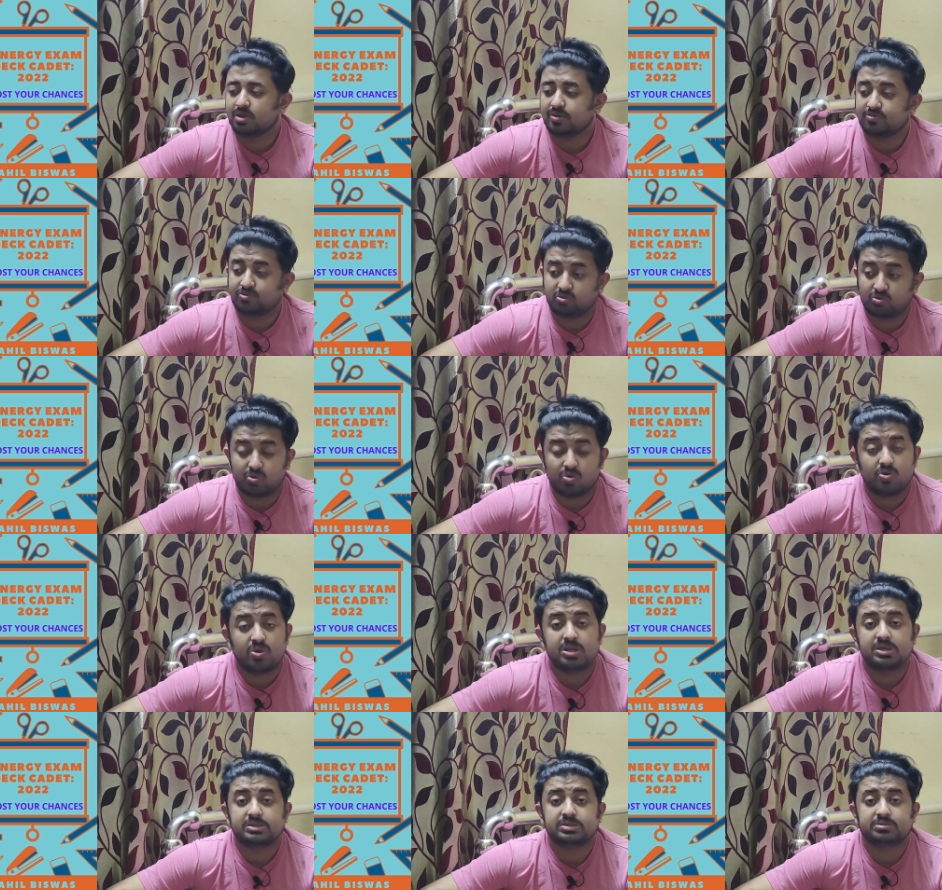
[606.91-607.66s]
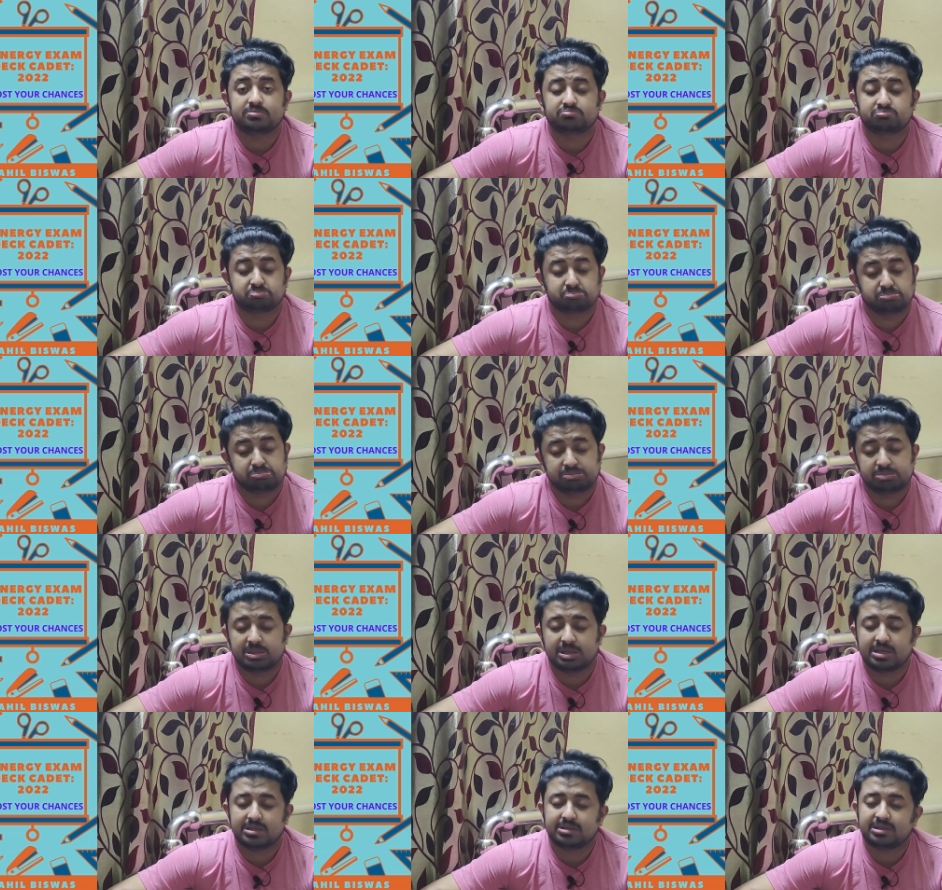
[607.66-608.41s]
If loan is
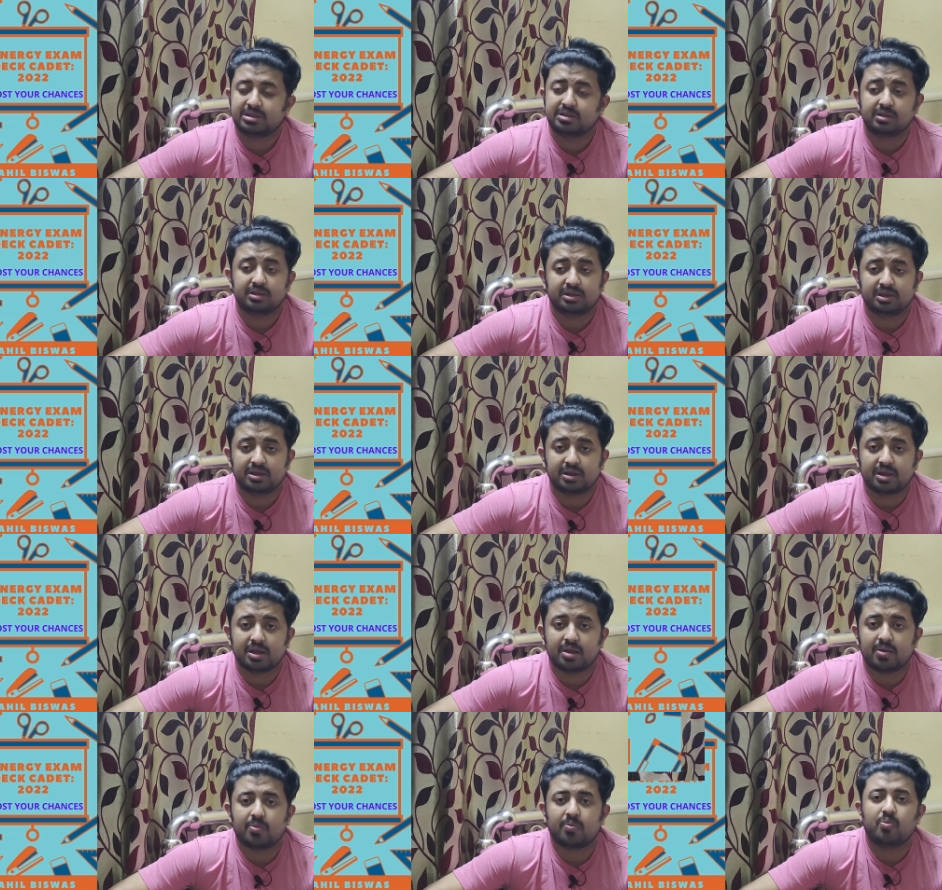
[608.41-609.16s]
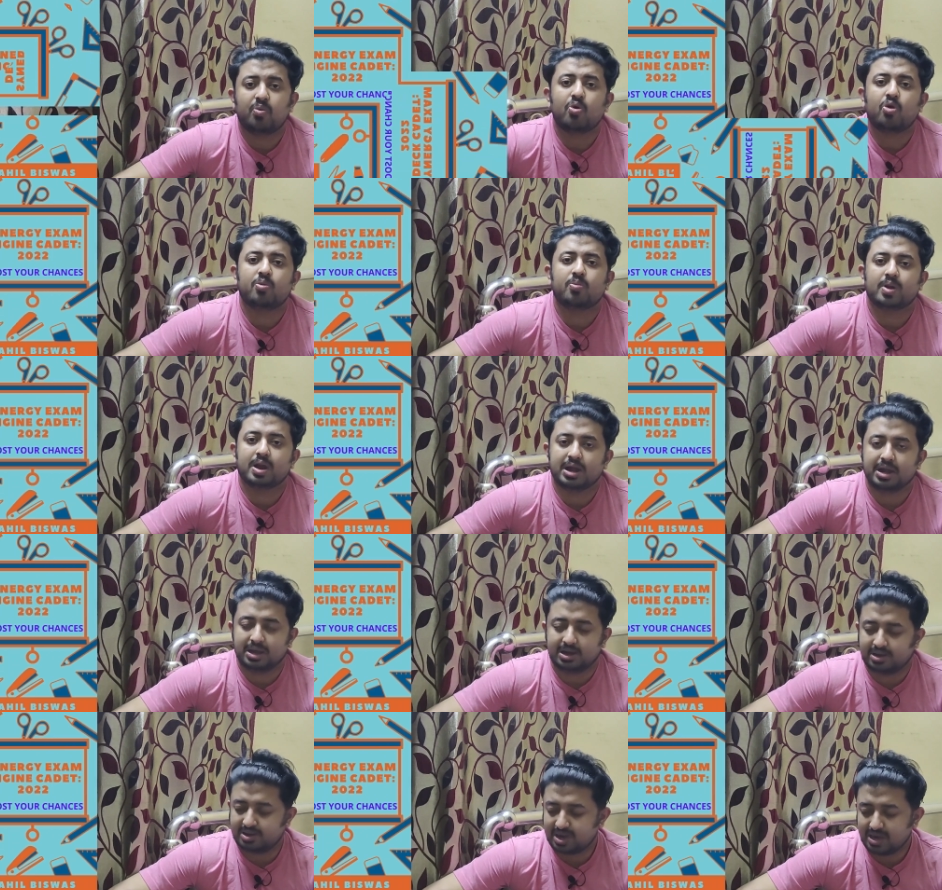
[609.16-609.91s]
there, then more
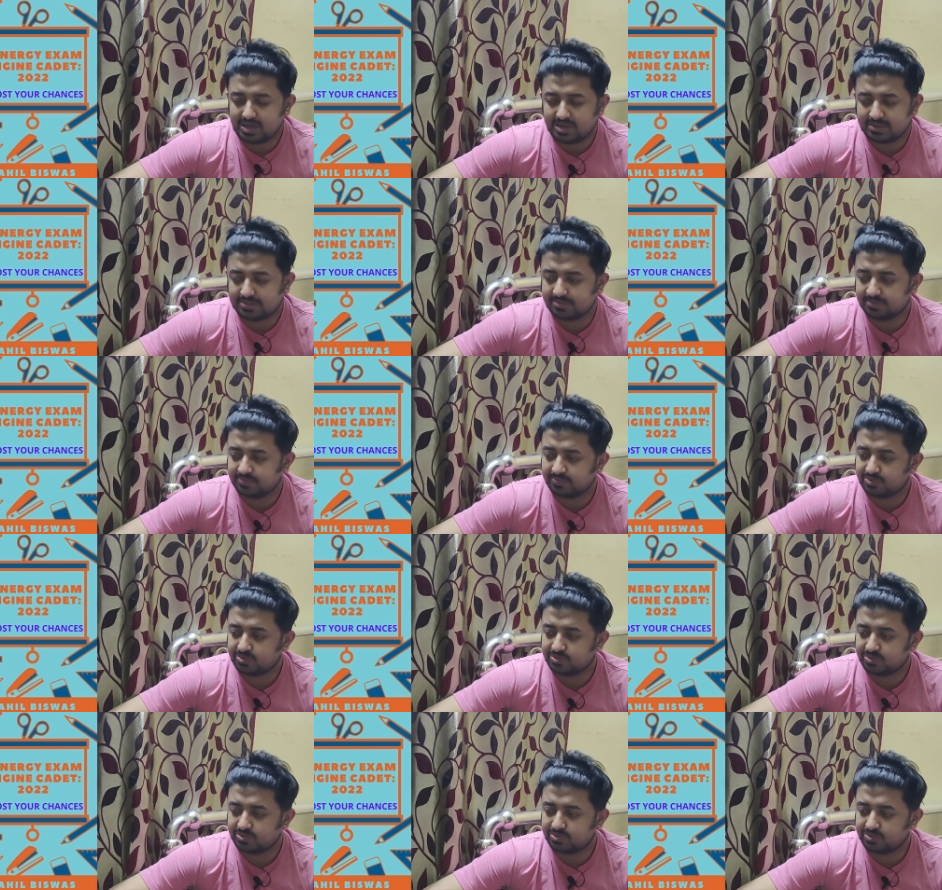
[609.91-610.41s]
burden, right?